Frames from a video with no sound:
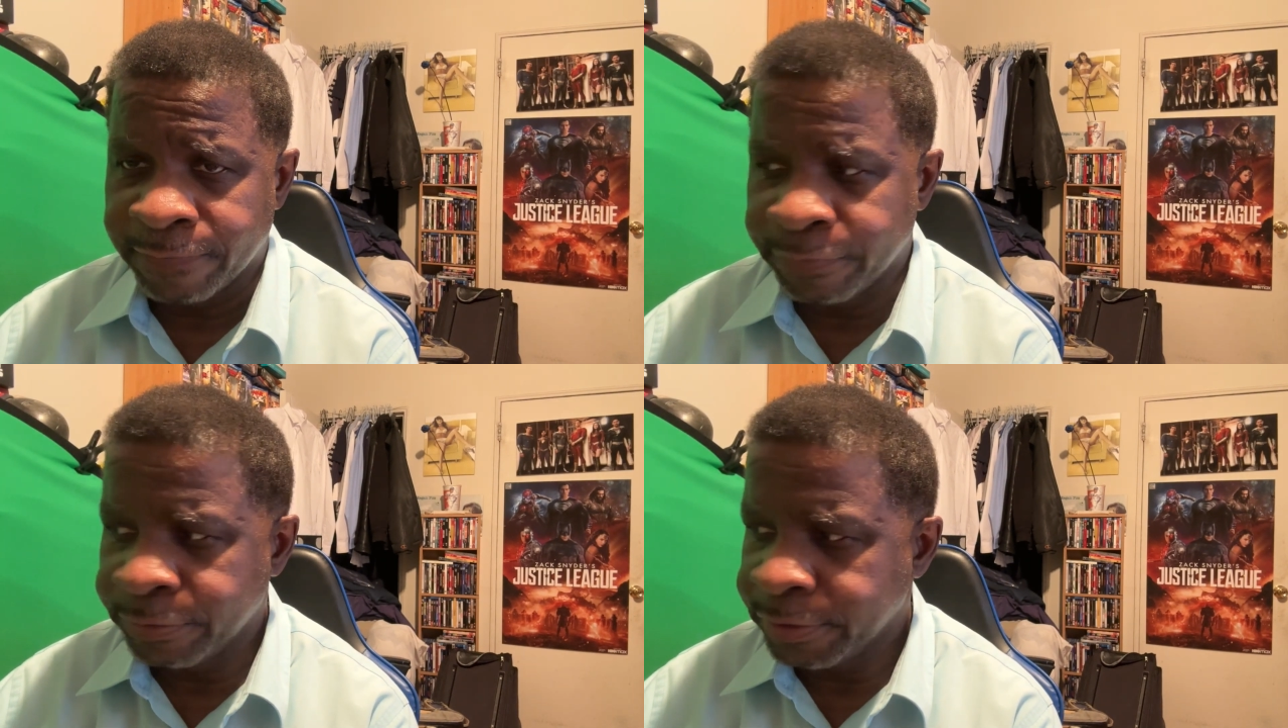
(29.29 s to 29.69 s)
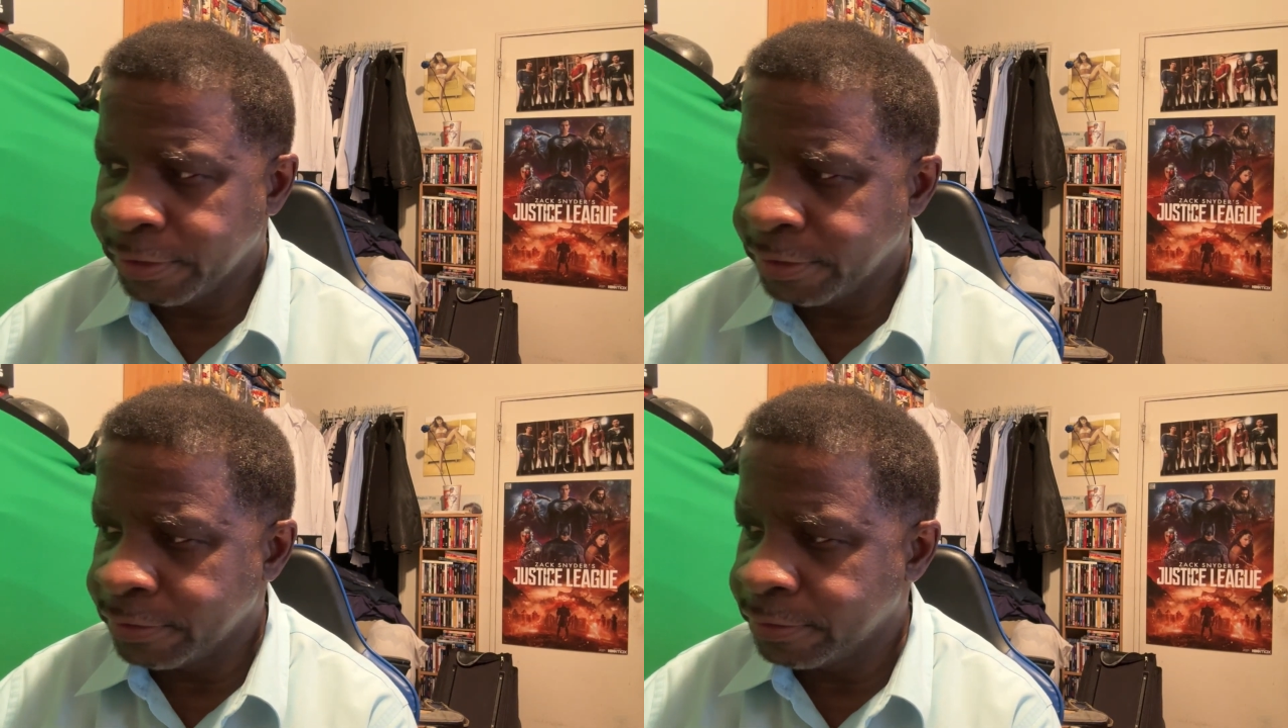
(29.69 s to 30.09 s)
for
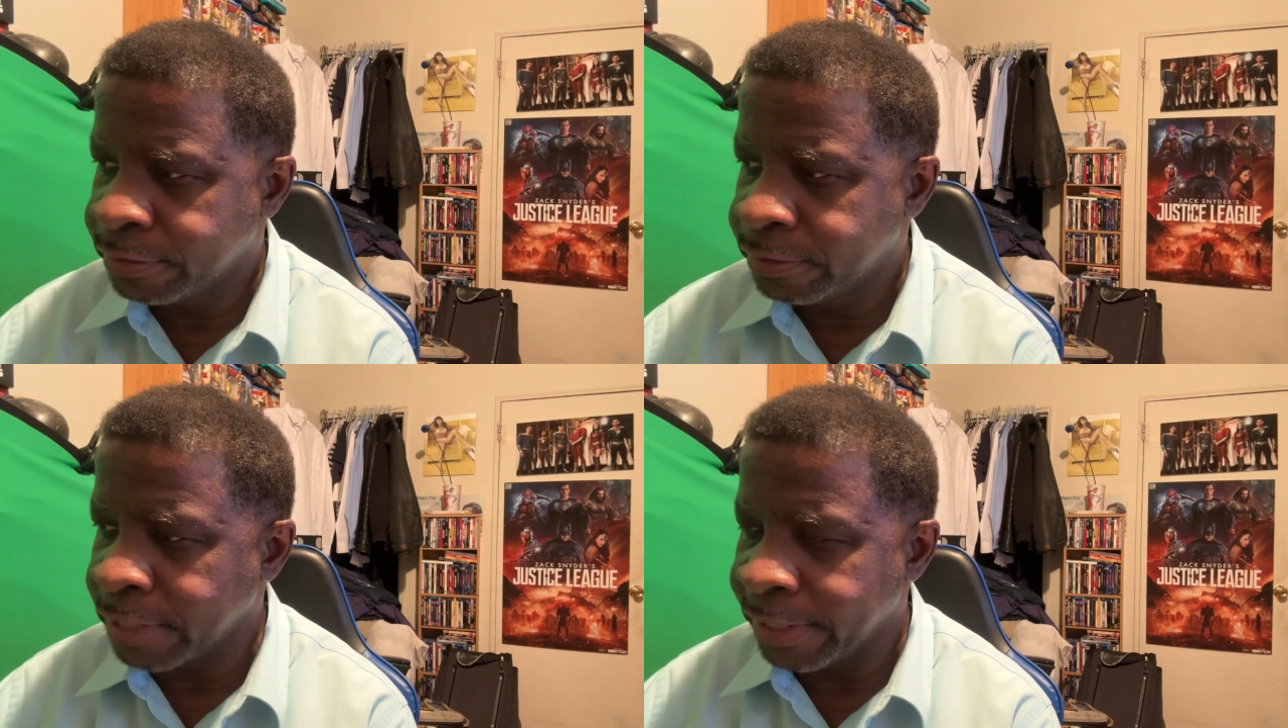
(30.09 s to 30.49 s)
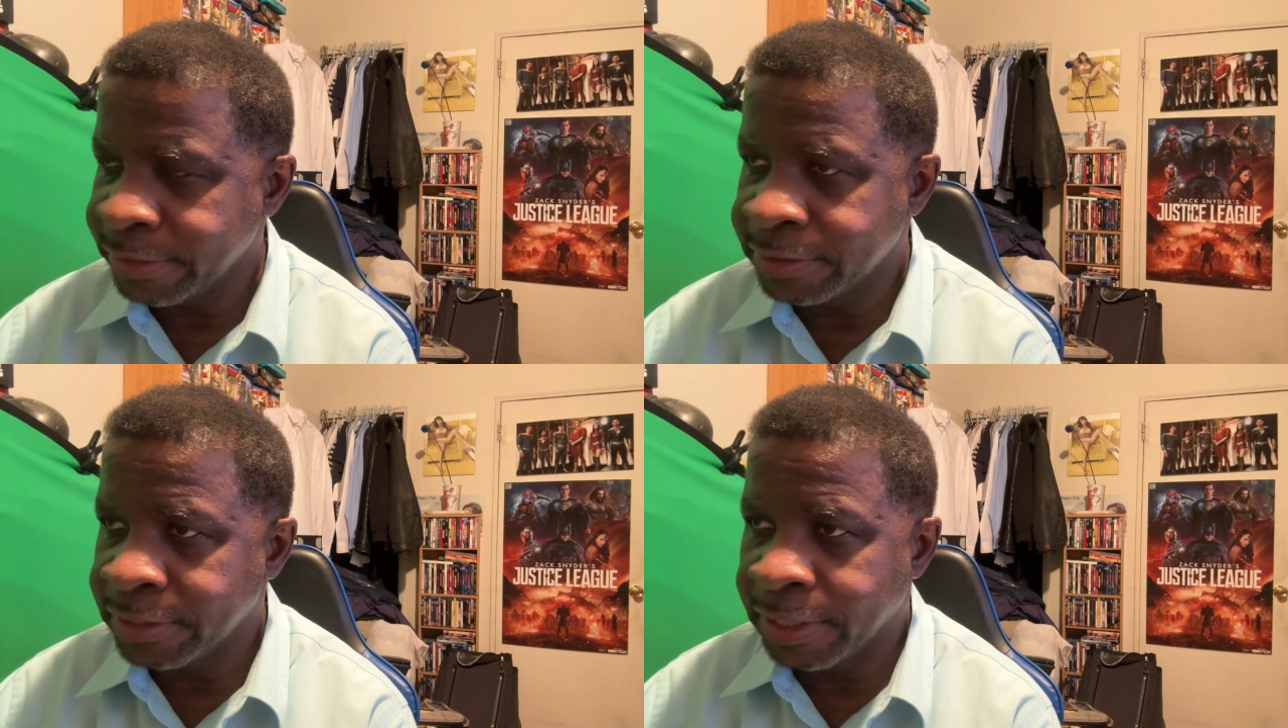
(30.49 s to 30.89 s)
the
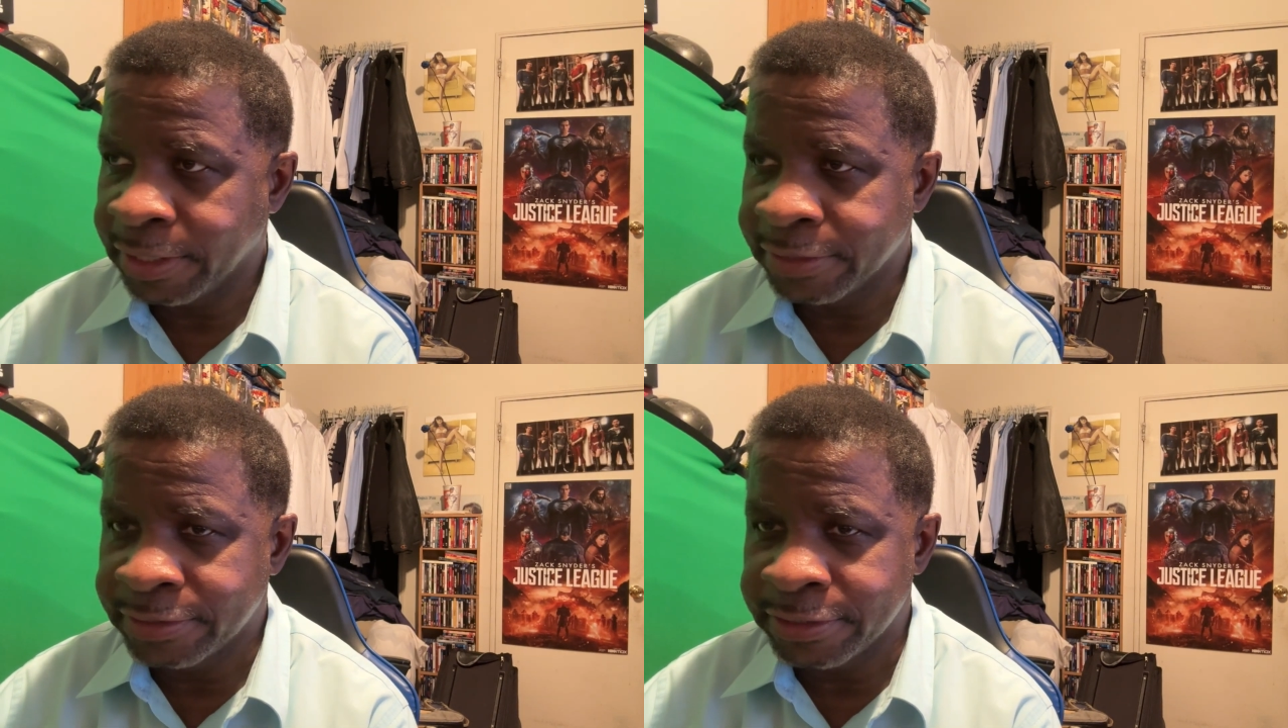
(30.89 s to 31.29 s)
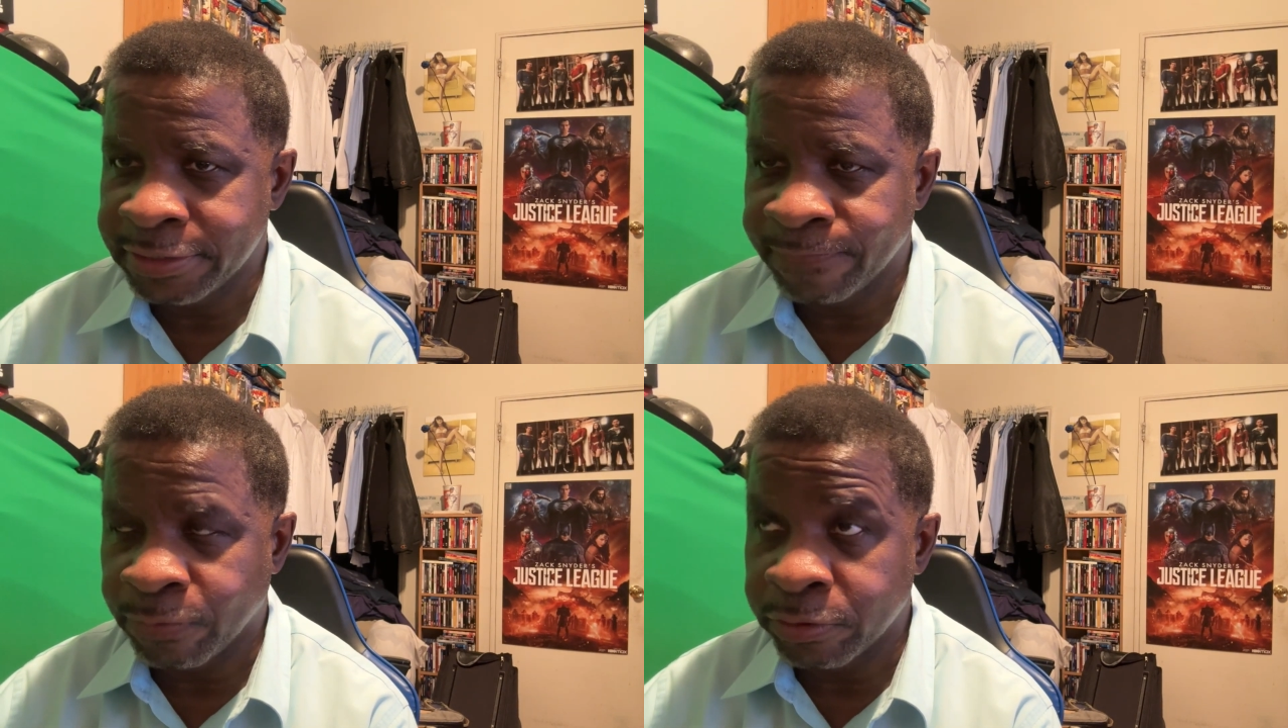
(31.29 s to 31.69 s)
Titans
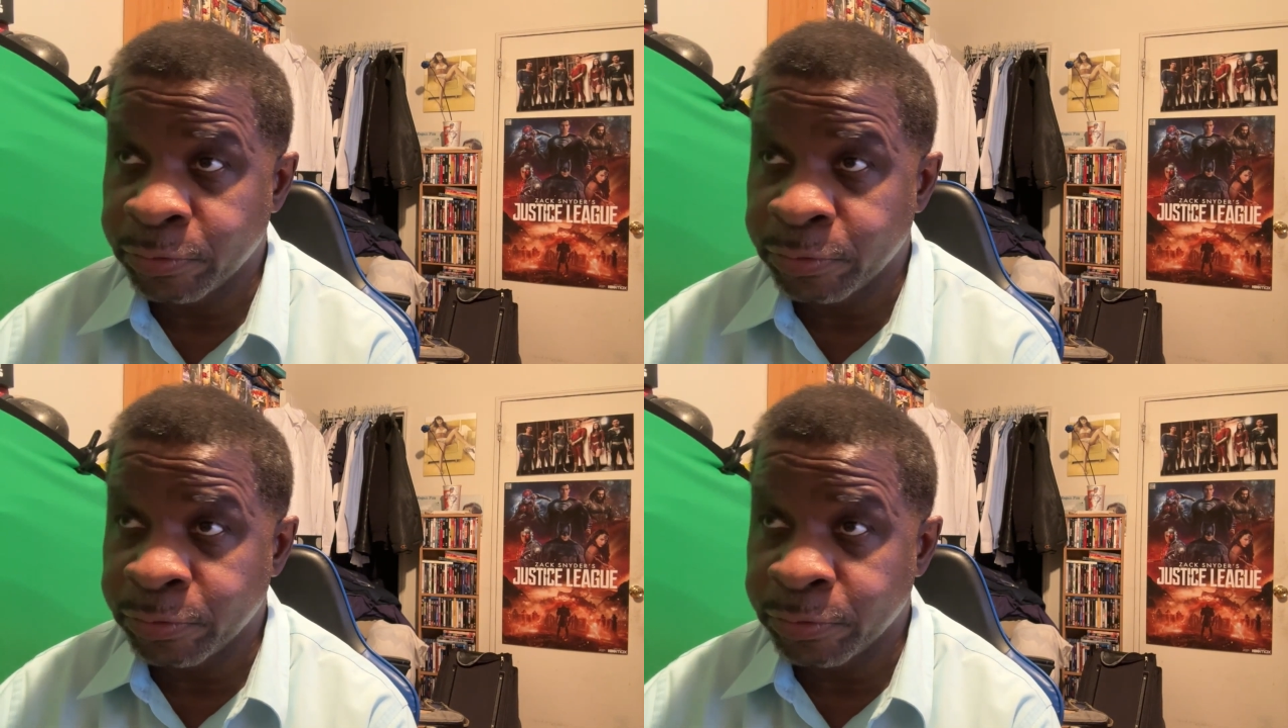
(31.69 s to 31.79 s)
season four.